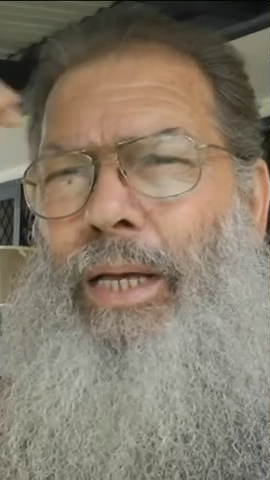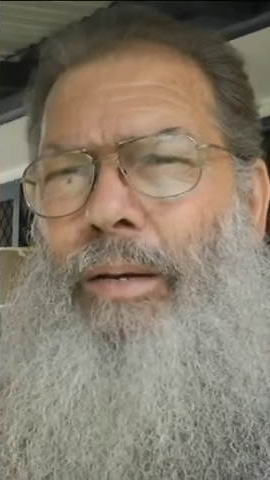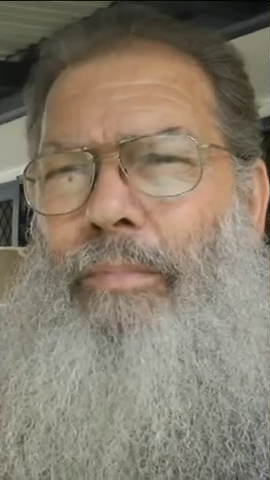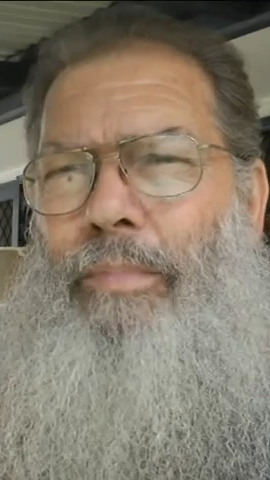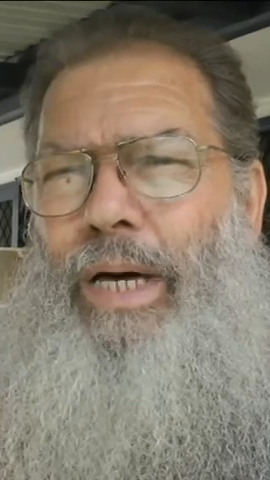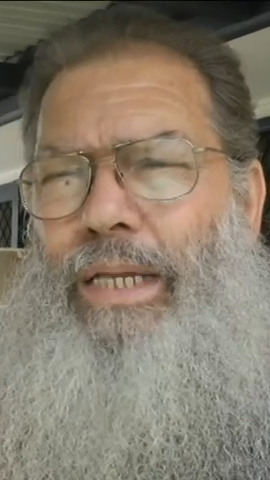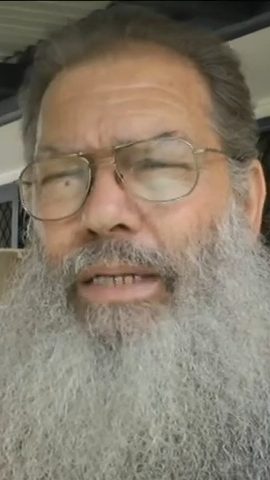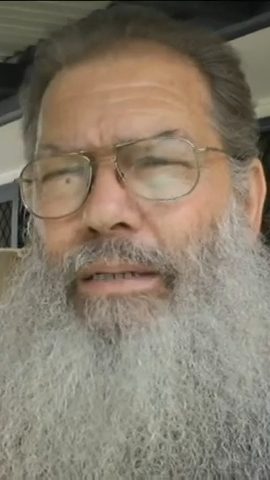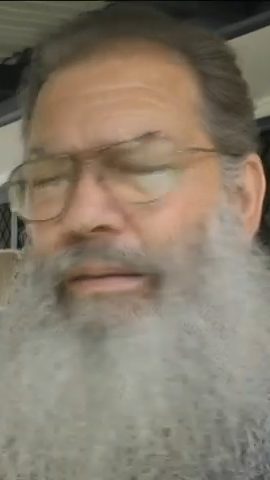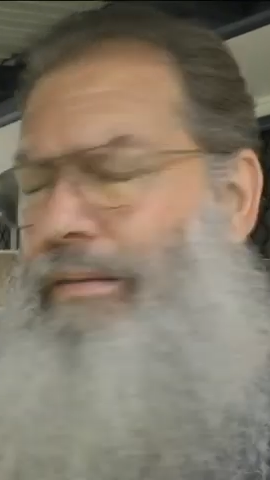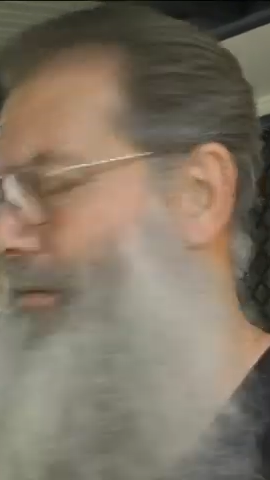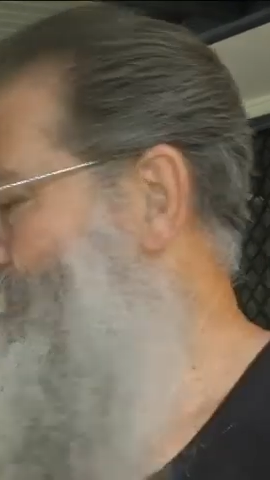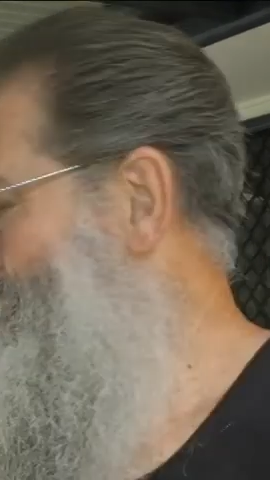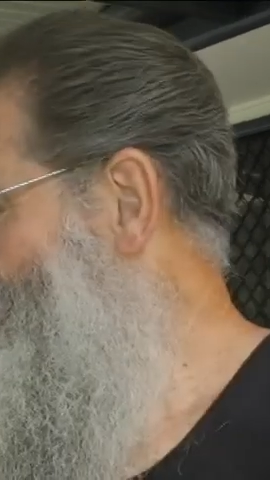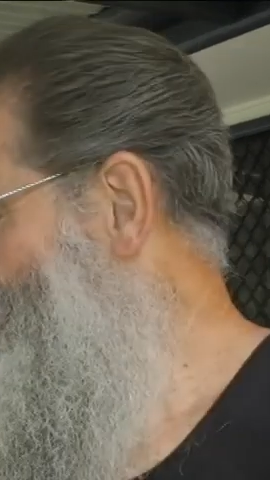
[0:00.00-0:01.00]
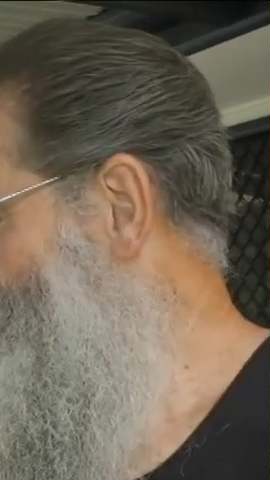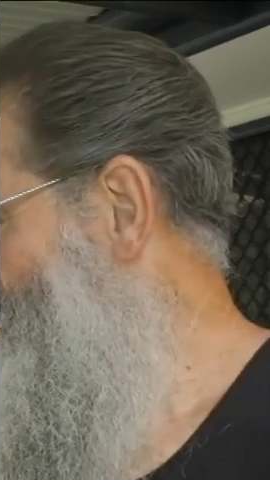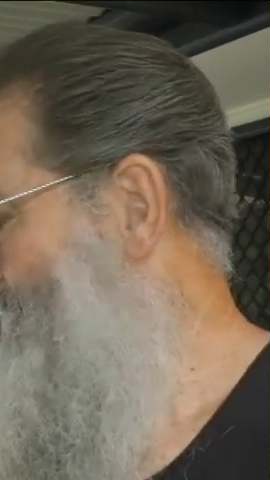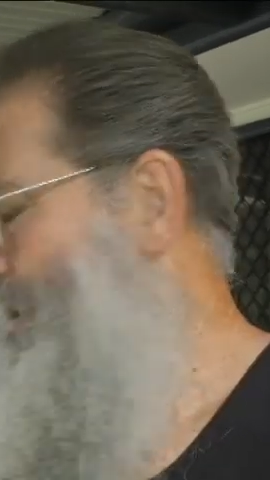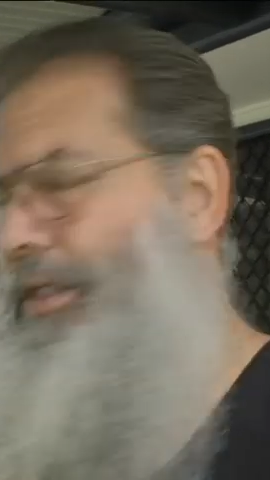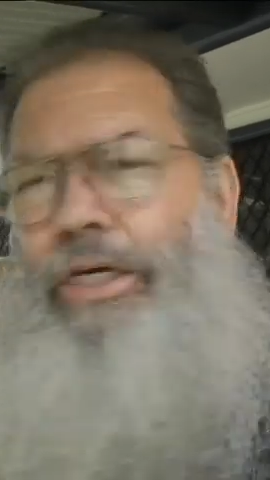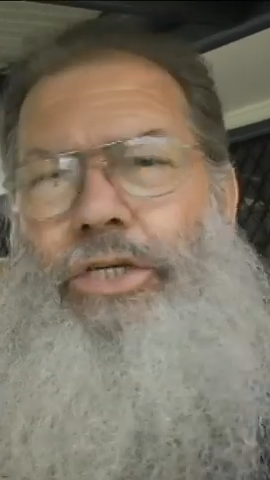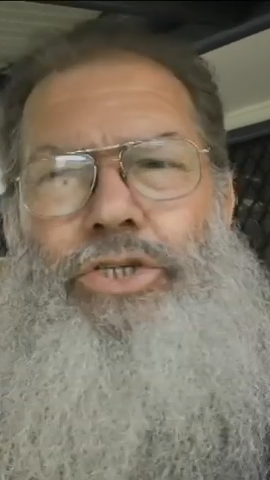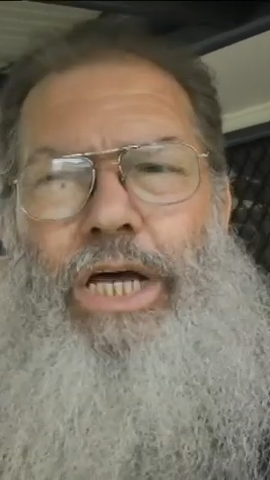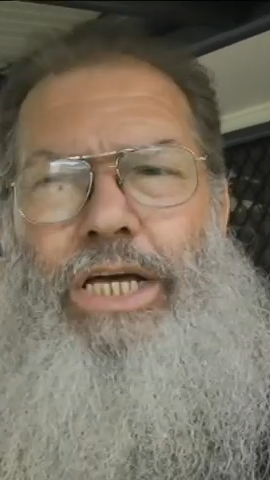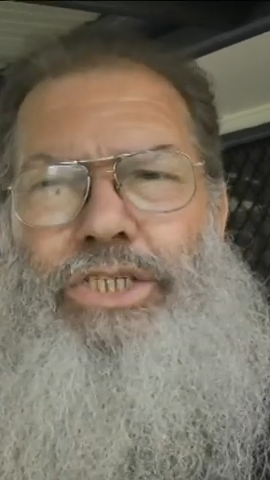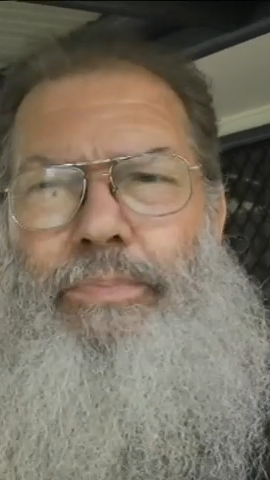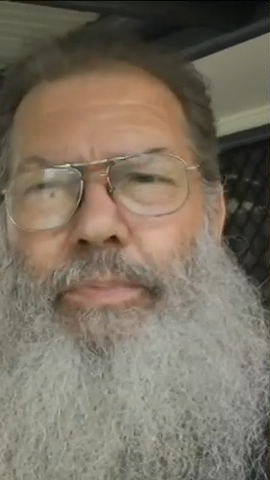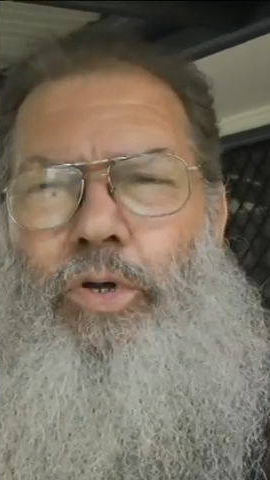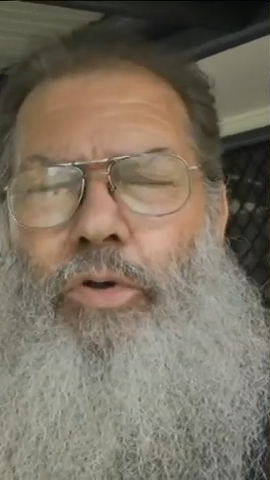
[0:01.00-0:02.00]
but getting the
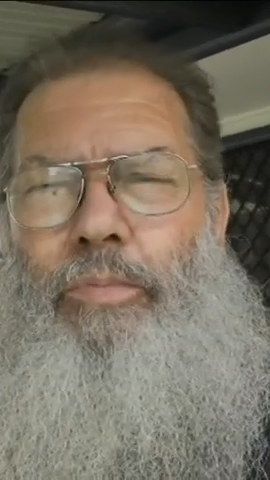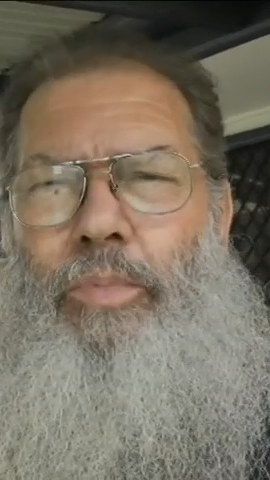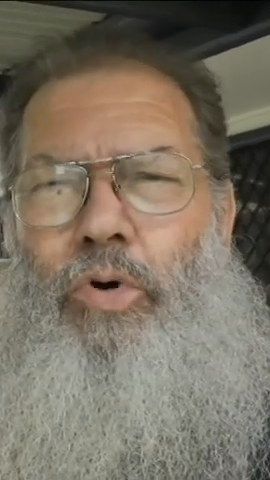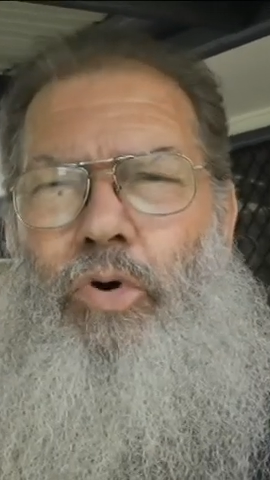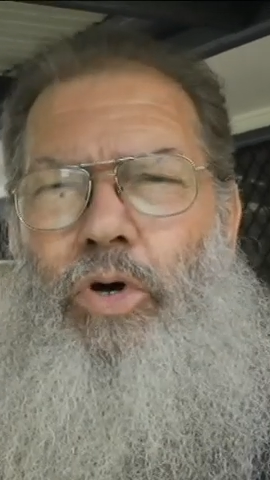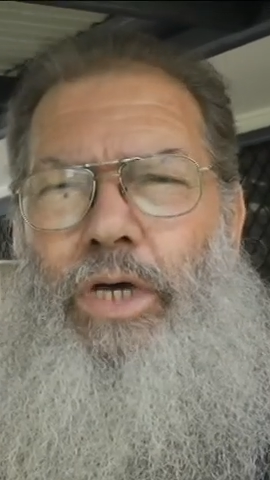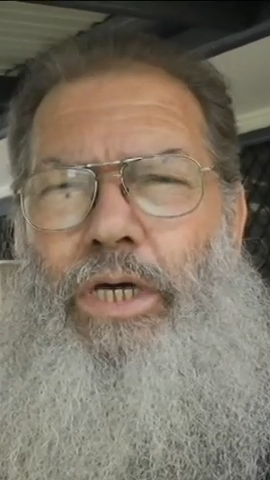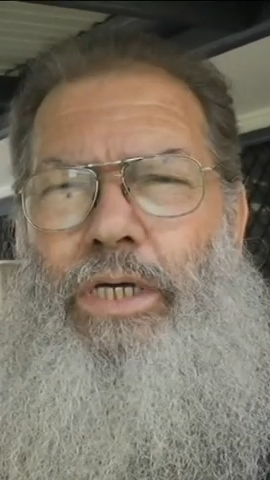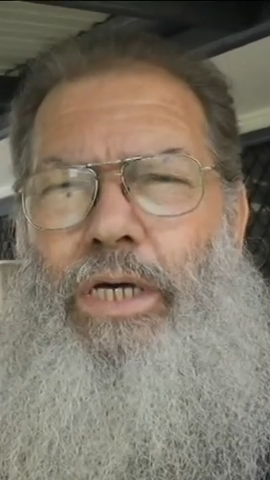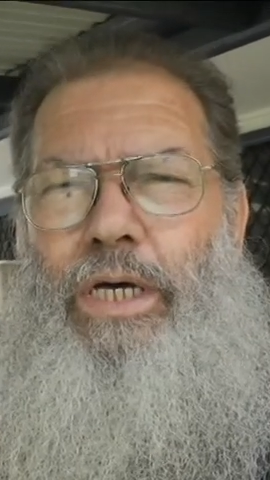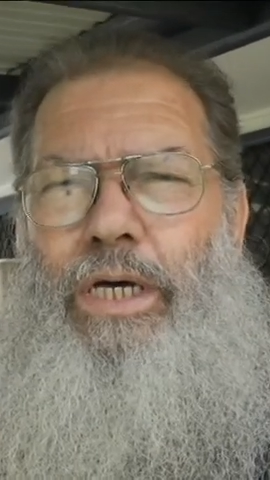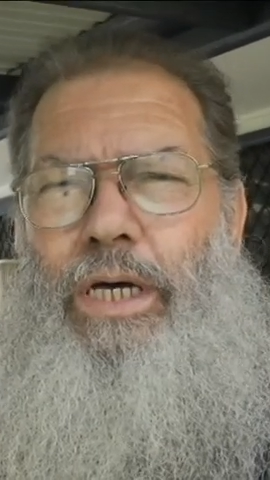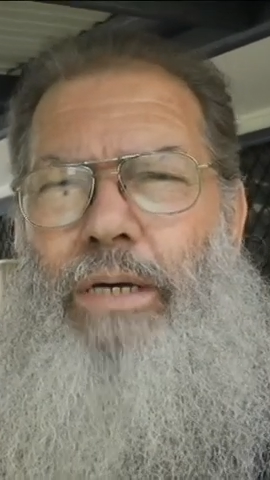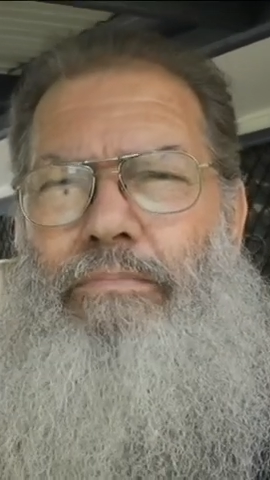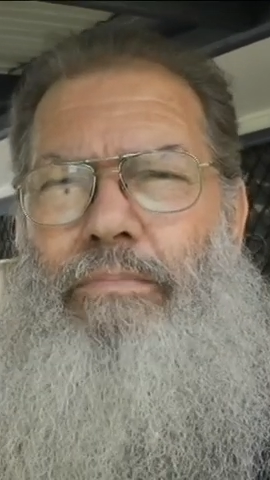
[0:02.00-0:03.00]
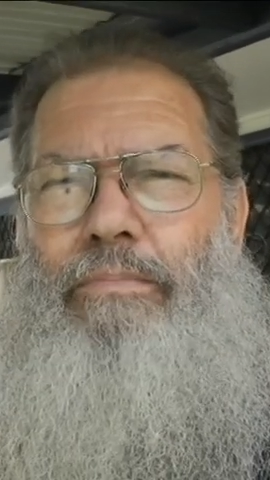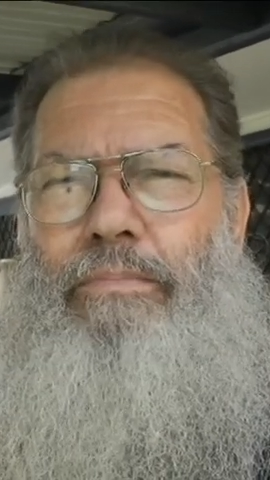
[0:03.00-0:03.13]
adjustment on my